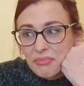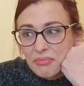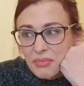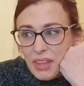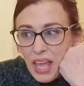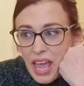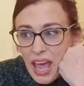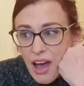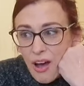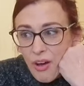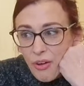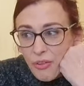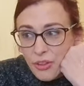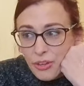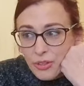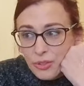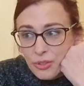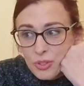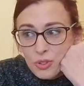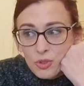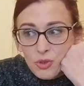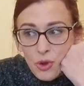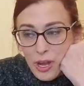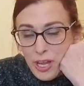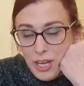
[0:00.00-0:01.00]
how
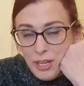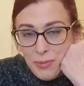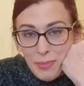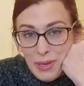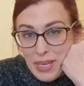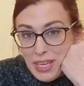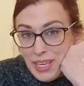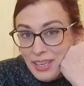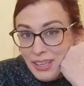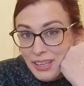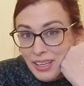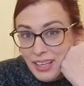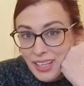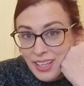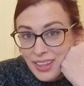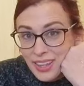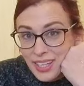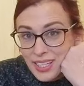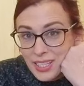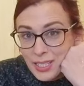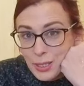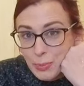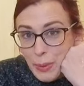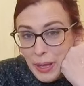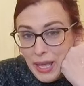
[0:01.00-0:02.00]
those strike me in
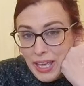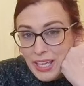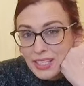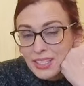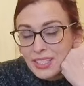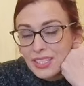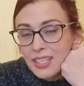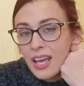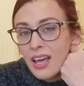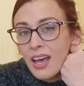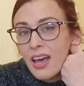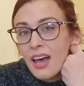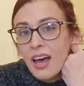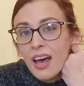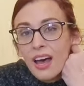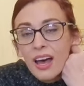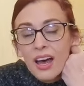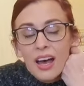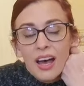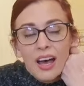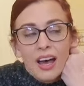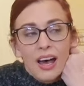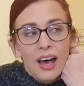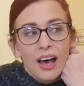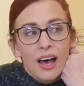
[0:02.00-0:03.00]
this space.
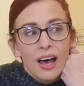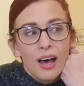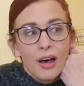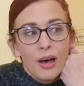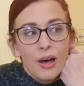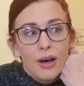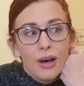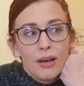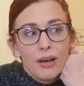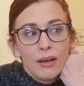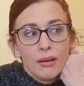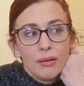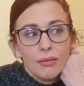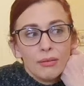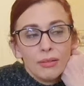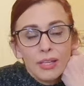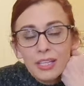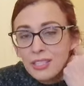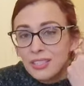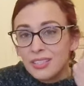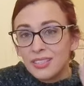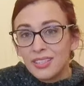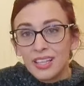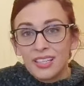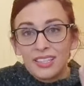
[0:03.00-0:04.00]

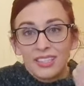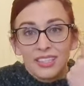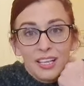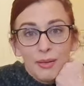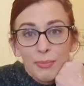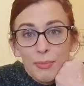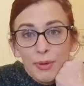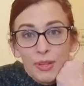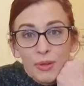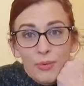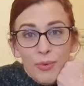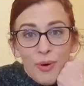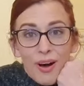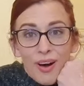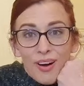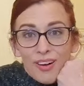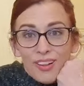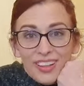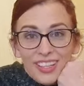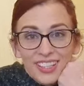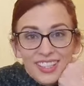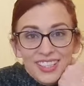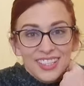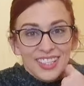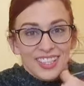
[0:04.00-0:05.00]
Let's get them on the wall.
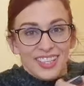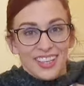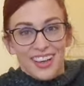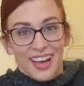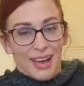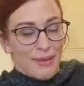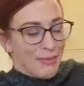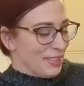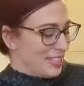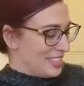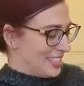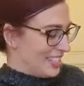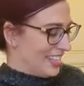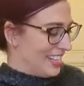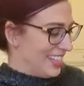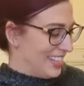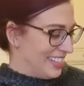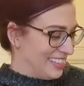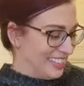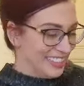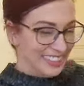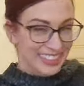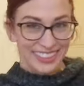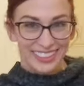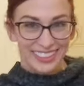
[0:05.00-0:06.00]
Let's see, I'm excited.